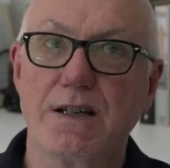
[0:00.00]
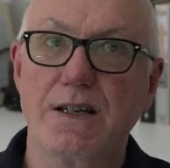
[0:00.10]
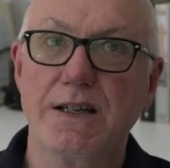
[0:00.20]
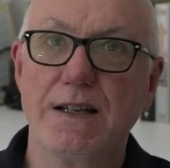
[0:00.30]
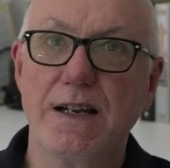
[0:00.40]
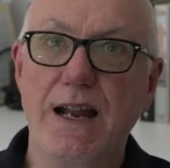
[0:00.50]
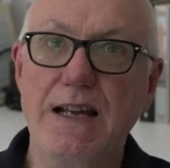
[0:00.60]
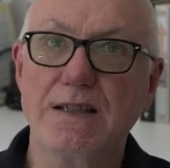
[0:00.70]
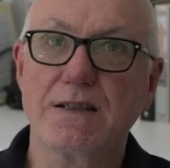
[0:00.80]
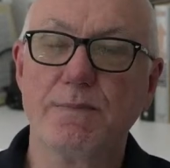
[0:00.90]
in the
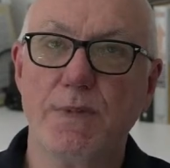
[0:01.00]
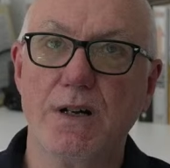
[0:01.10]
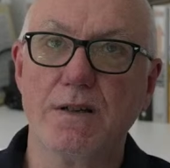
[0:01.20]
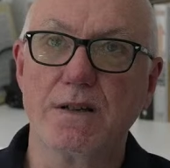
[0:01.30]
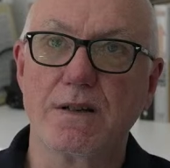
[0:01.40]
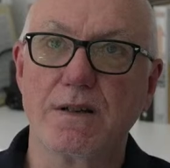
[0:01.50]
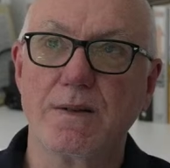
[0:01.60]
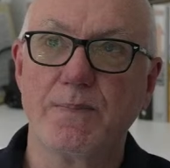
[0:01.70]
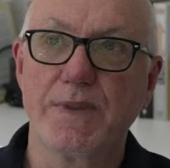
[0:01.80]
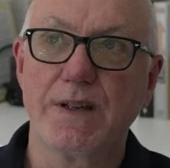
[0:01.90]
last month
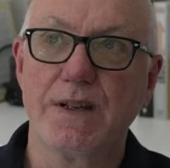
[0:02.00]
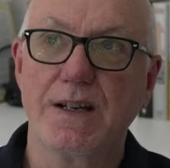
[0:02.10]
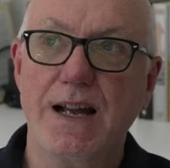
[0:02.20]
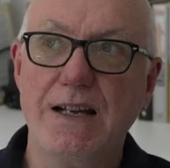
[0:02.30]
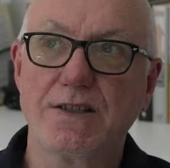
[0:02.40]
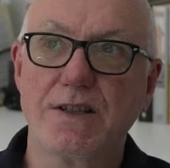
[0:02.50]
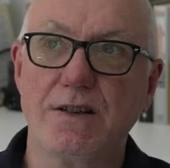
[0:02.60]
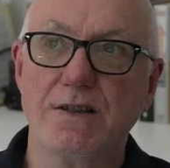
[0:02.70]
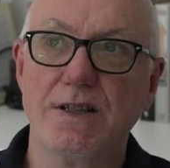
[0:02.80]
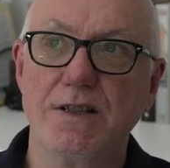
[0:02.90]
has
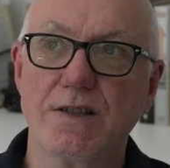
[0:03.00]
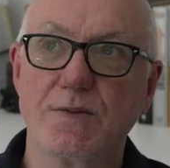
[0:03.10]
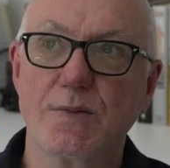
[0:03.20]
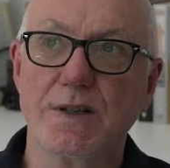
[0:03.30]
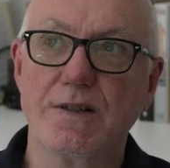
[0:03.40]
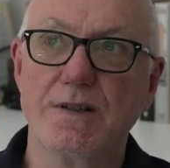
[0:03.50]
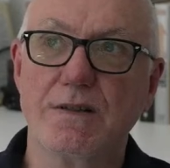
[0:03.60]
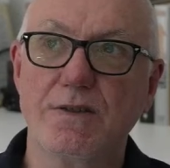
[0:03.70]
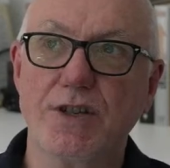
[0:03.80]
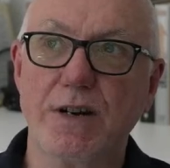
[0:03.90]
done deals with
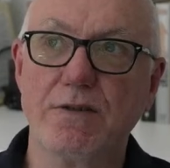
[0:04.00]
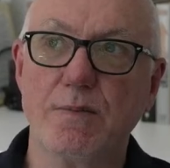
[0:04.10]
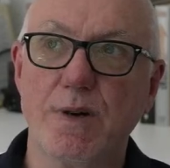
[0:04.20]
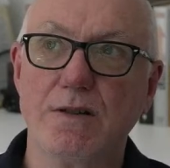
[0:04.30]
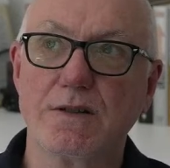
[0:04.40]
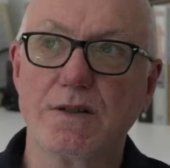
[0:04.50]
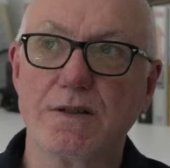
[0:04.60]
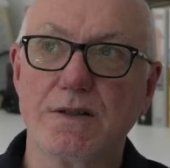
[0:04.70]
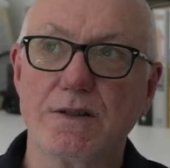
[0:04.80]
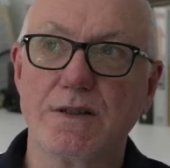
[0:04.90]
General
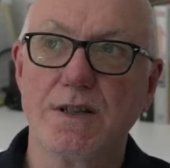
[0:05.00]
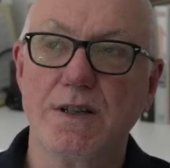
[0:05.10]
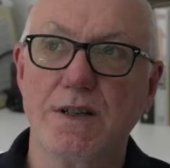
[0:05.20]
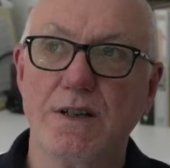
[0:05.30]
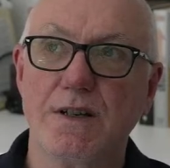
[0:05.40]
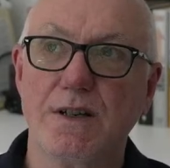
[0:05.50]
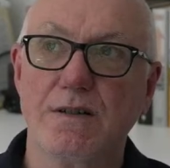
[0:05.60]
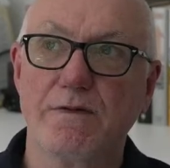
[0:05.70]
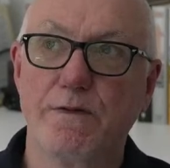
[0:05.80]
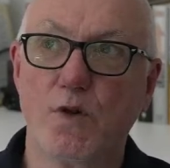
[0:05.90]
Motors,
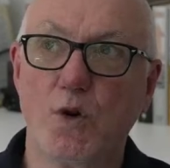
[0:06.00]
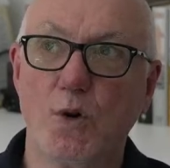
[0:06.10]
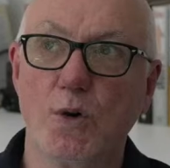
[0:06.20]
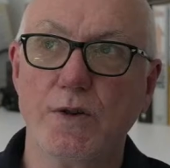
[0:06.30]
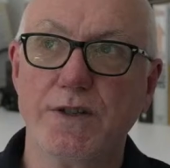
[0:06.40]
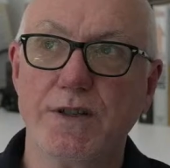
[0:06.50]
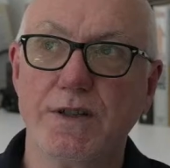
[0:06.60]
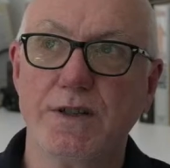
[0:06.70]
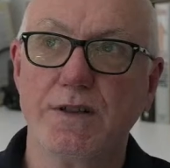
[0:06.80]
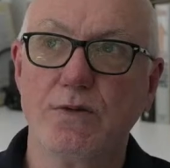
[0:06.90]
Ford,
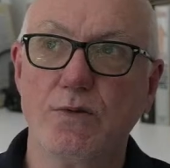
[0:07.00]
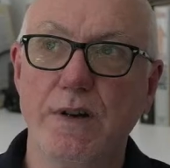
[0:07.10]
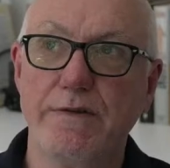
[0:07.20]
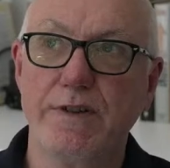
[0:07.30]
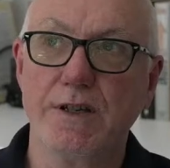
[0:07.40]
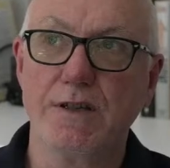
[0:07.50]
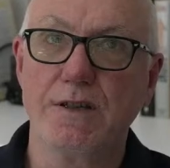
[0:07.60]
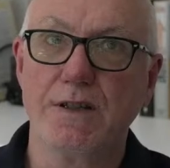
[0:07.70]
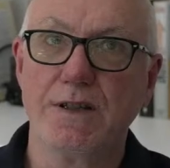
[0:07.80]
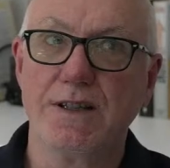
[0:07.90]
Rivian,